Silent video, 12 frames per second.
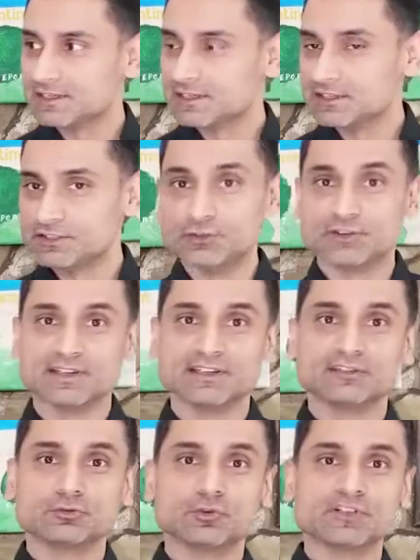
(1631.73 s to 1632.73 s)
you can
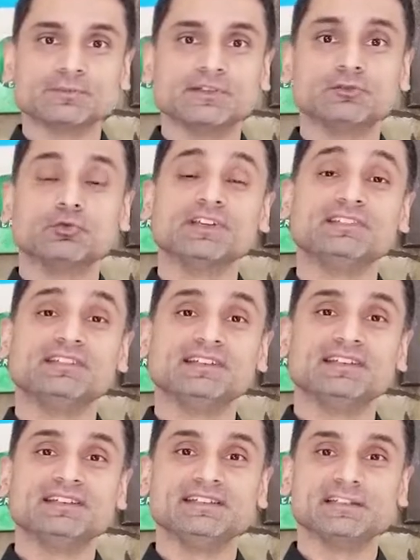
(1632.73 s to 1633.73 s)
switch between
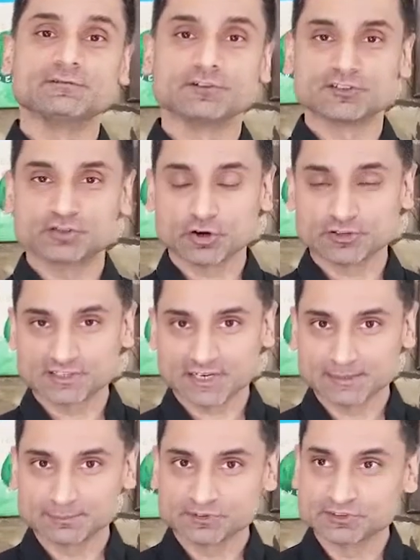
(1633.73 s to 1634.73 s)
the different chart
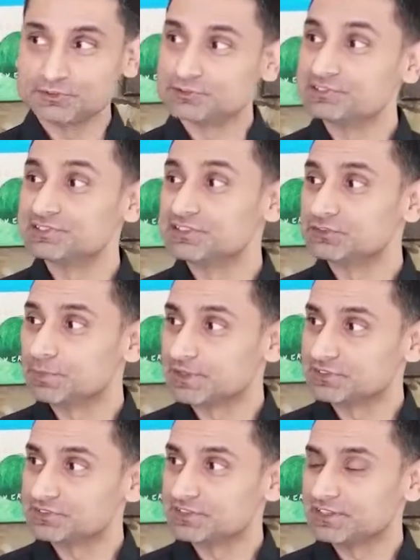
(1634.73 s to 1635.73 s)
types using these
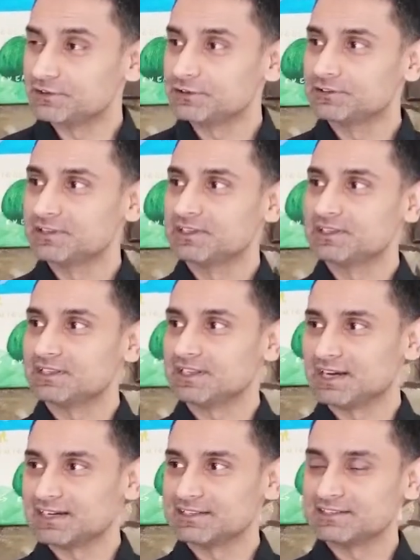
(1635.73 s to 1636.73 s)
buttons here:
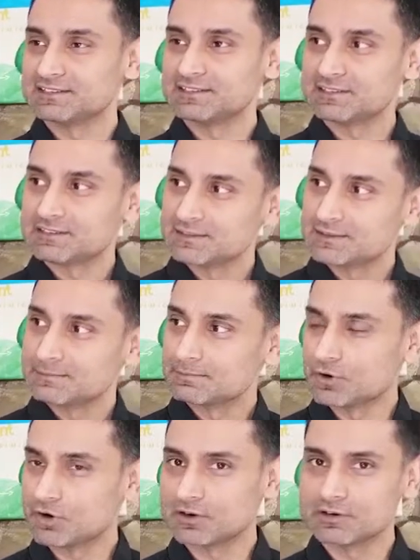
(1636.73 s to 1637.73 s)
line,
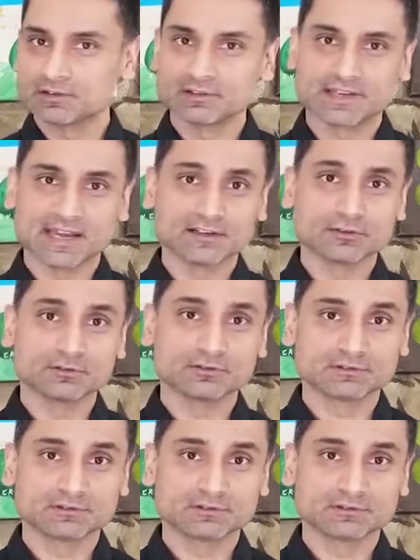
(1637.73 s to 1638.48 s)
bar, candle.